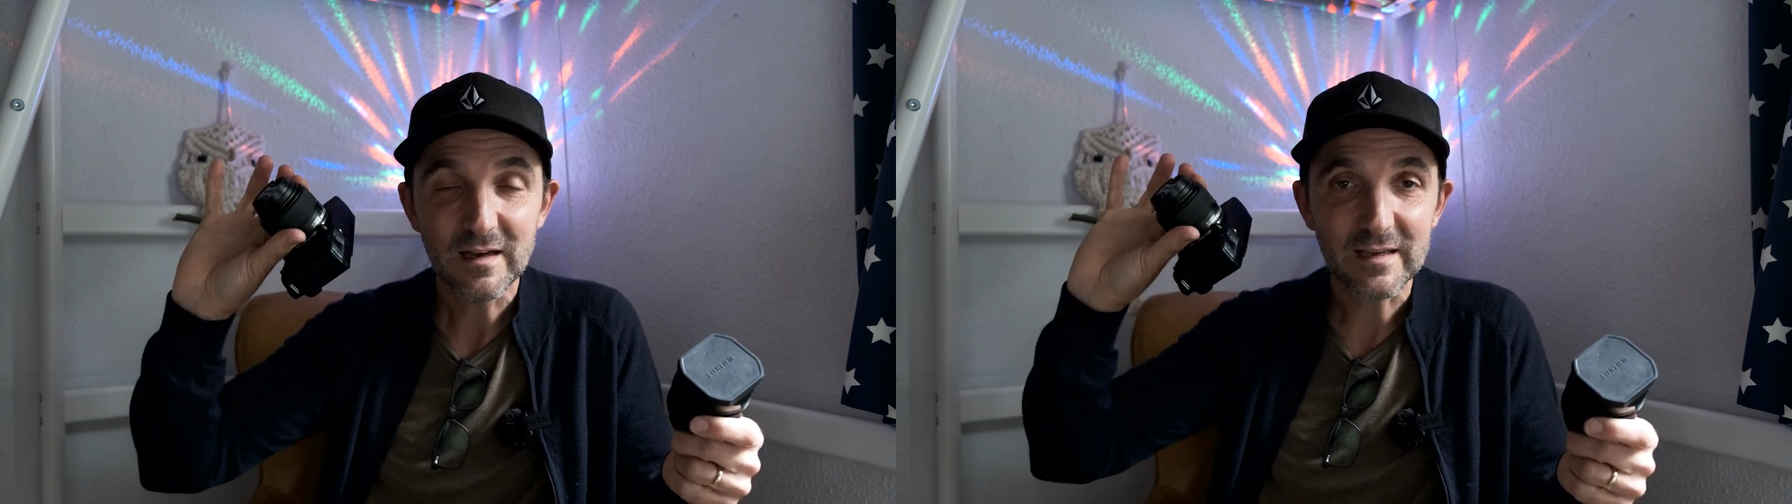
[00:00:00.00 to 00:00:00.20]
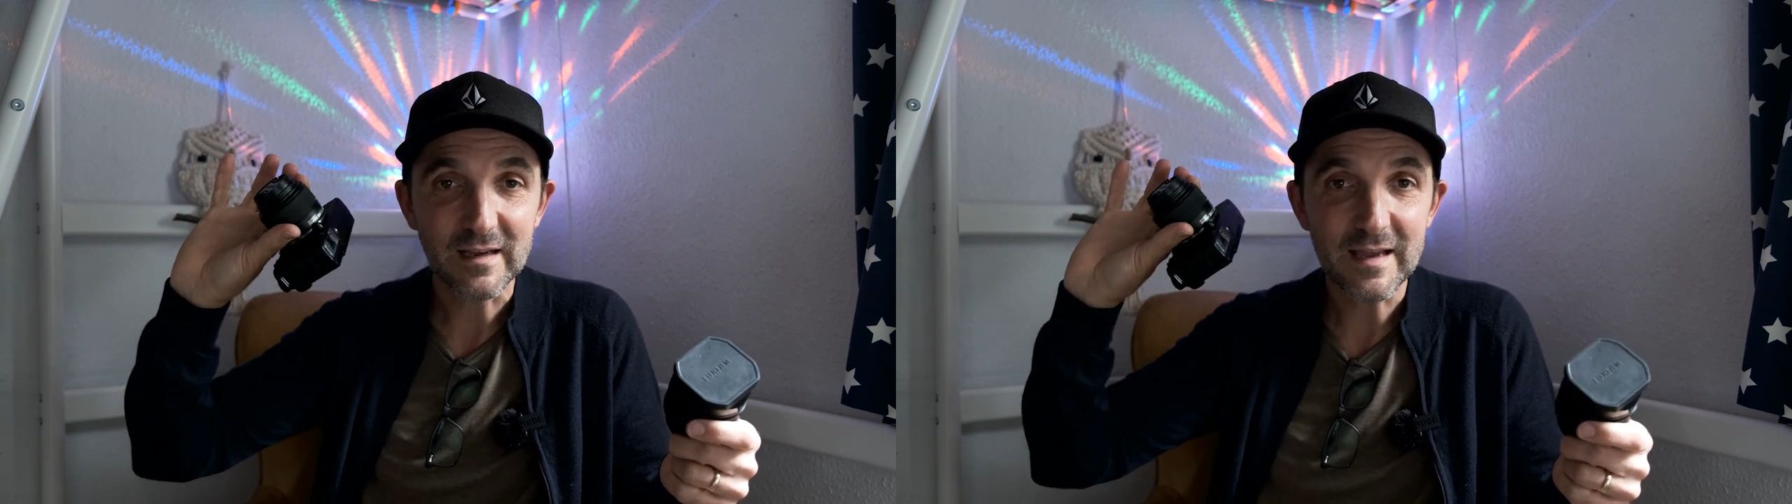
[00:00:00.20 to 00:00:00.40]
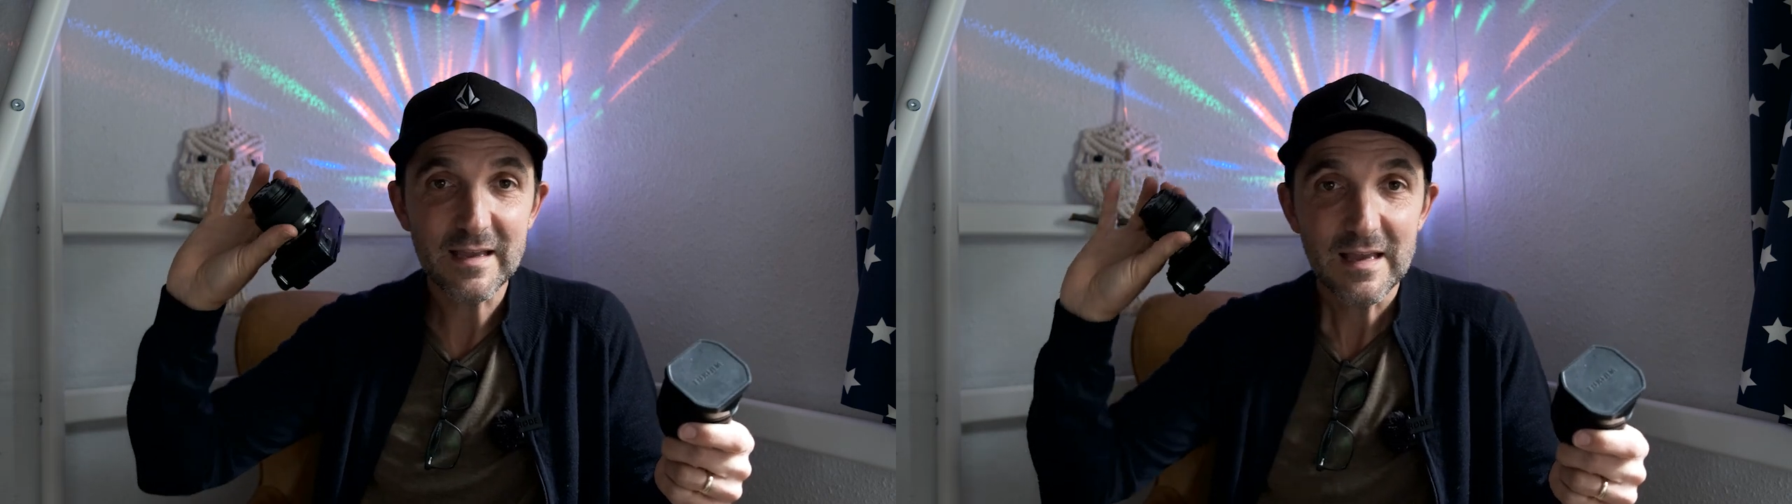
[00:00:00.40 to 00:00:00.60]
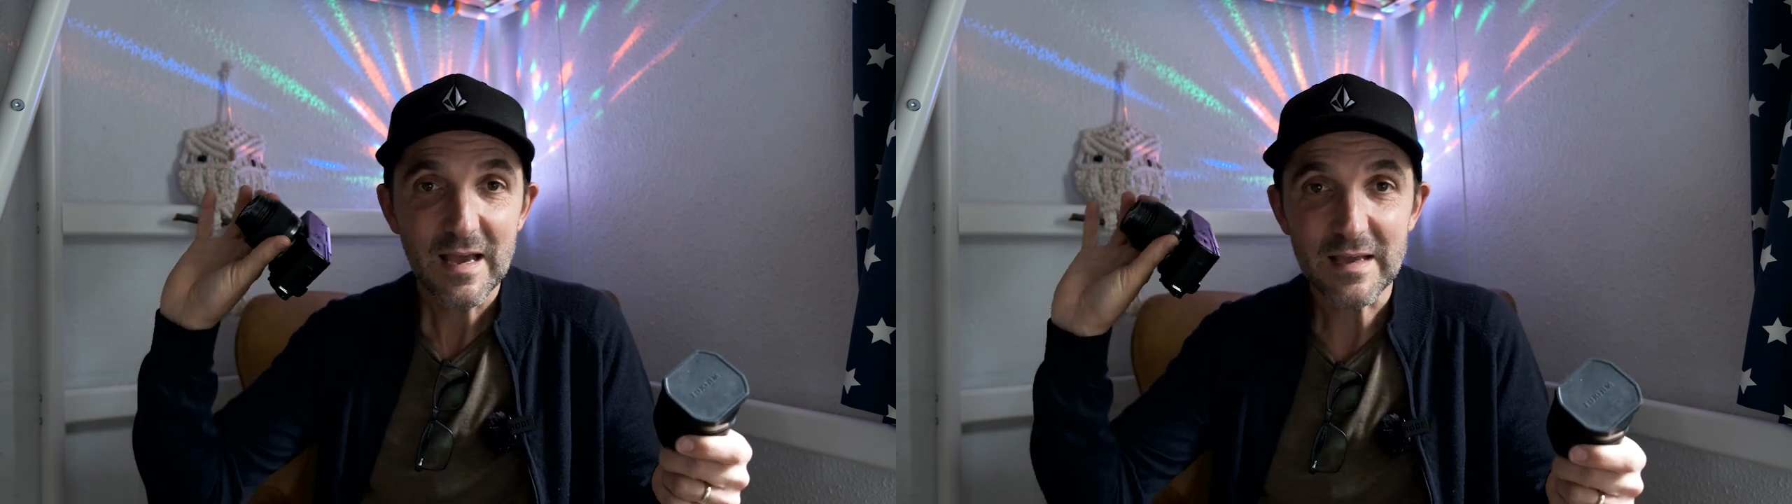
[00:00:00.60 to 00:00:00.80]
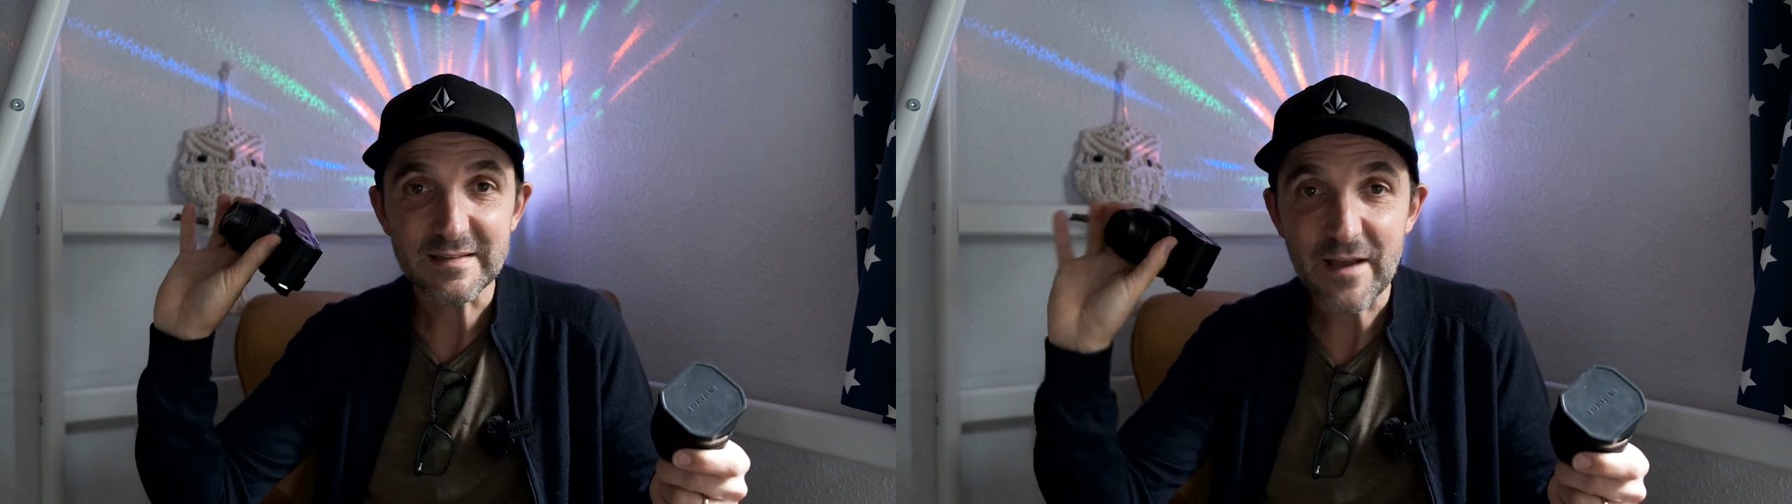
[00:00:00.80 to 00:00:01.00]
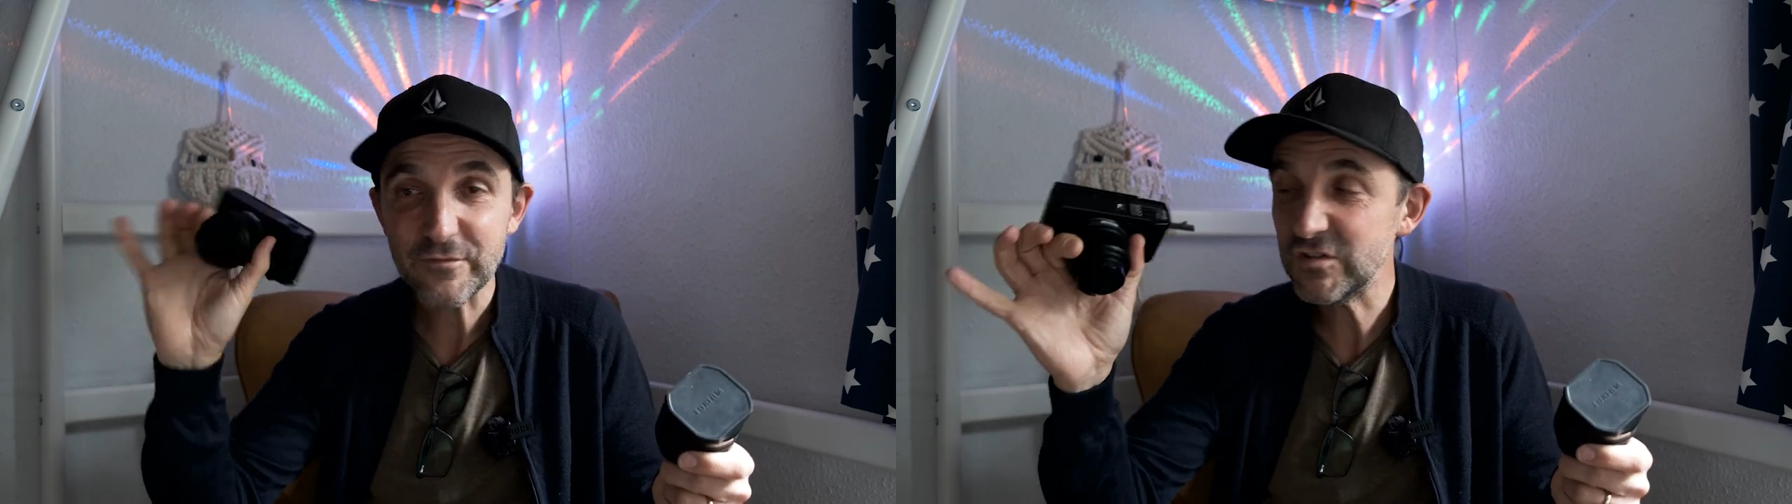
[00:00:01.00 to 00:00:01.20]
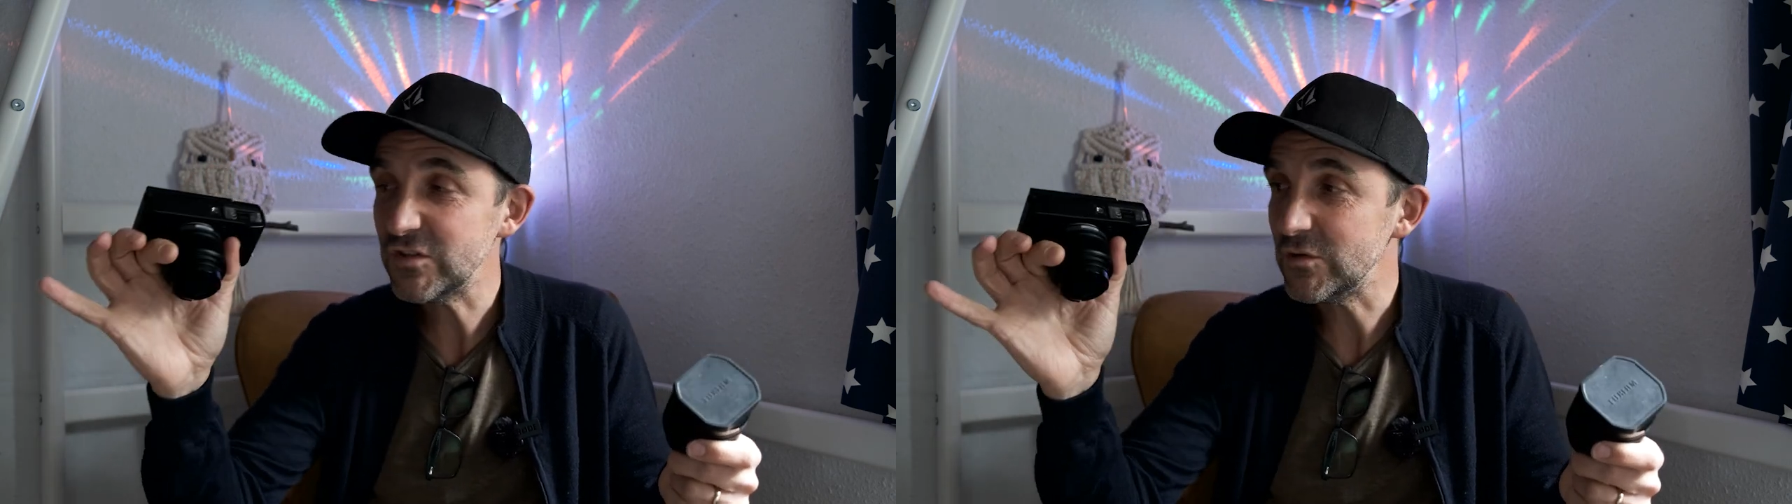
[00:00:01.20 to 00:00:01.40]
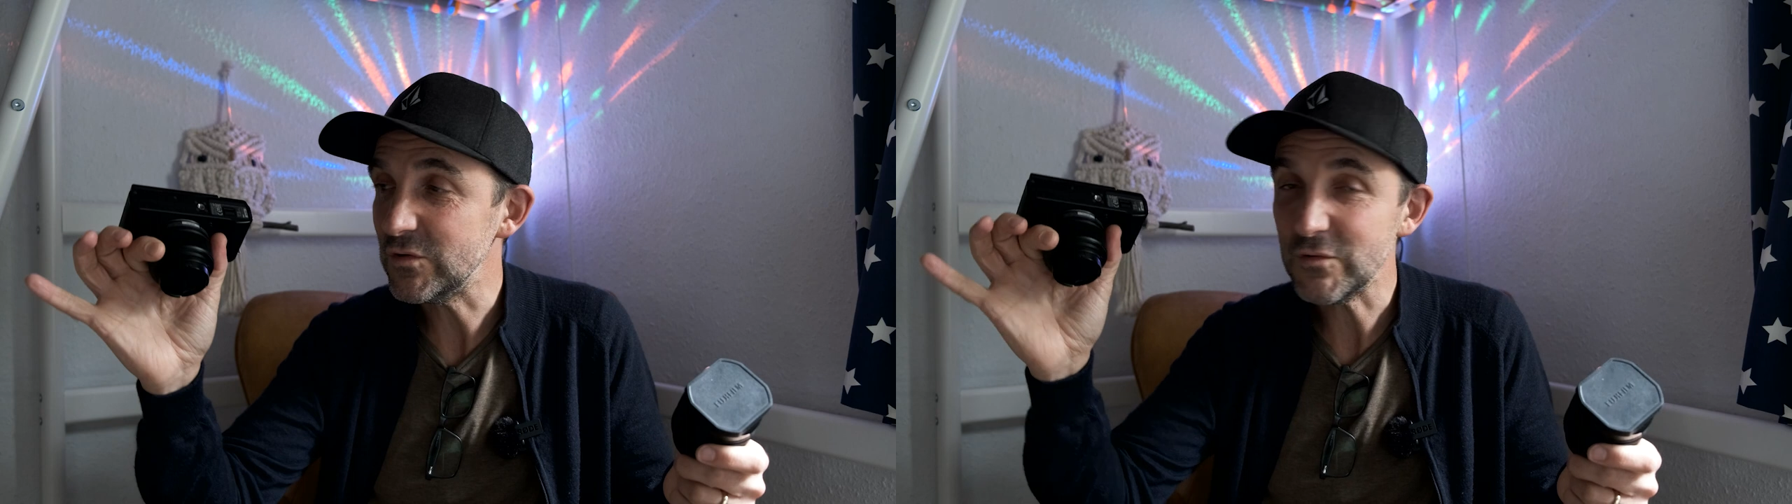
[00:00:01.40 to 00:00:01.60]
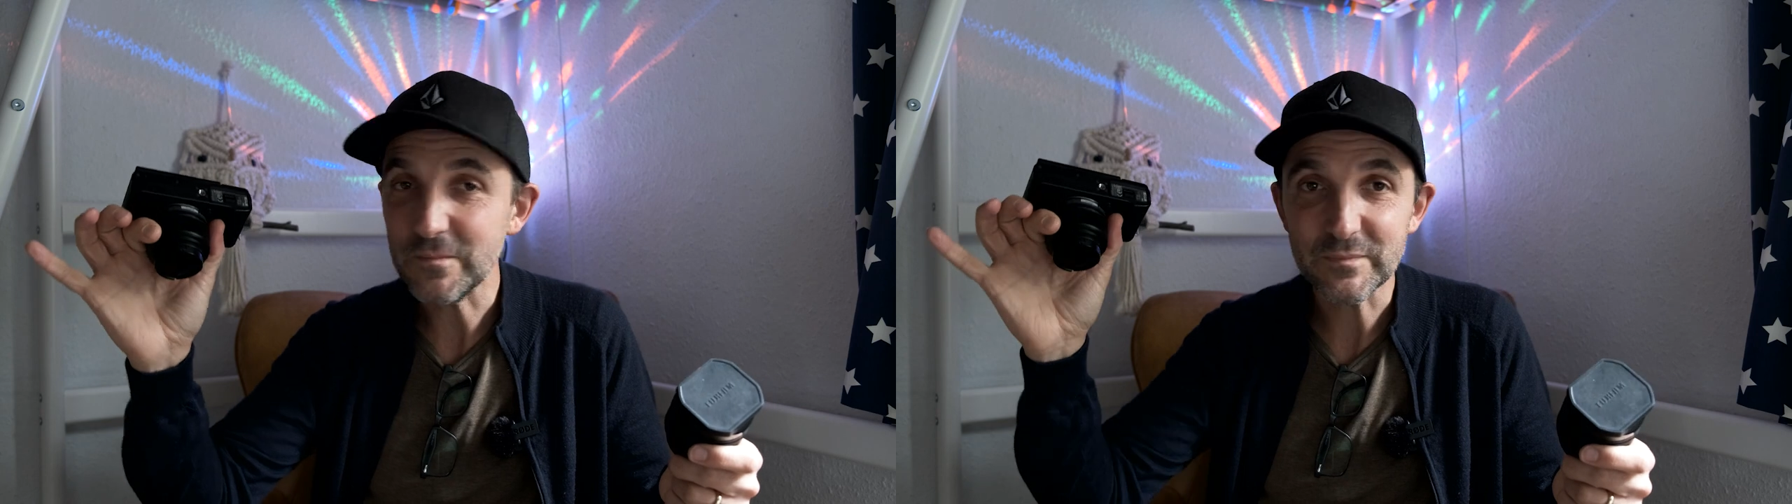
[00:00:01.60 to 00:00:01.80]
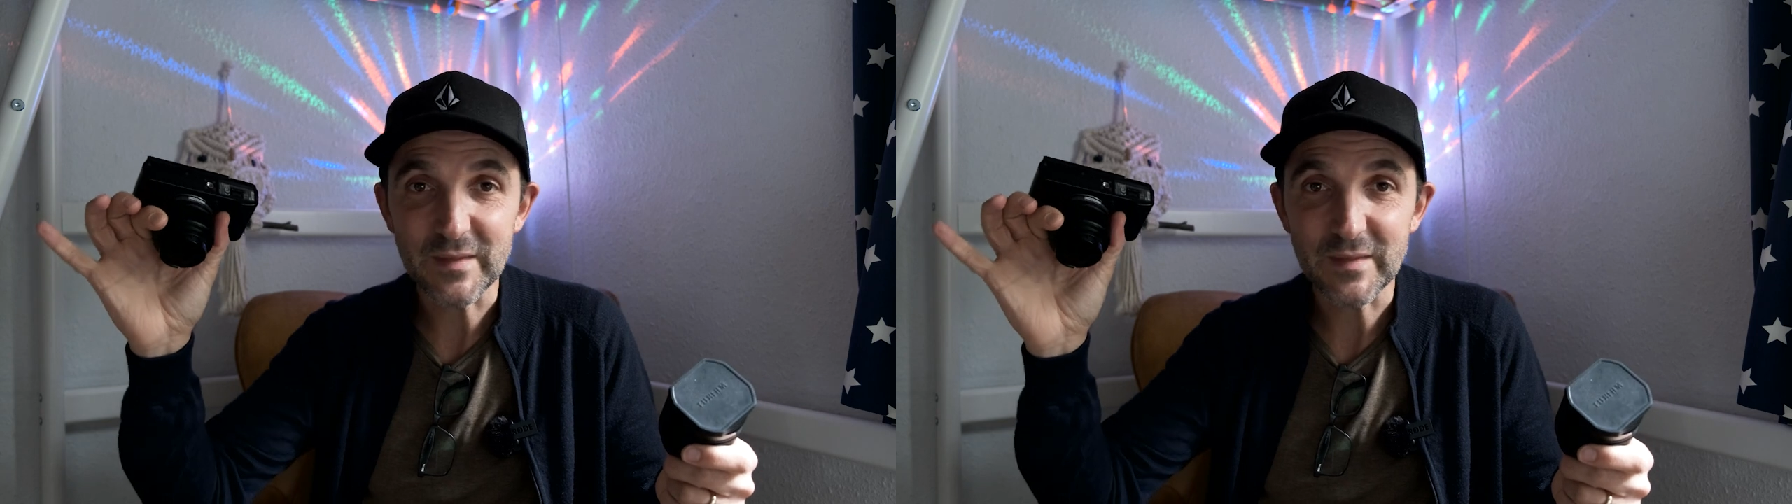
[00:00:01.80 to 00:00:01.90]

Okay, it's f2.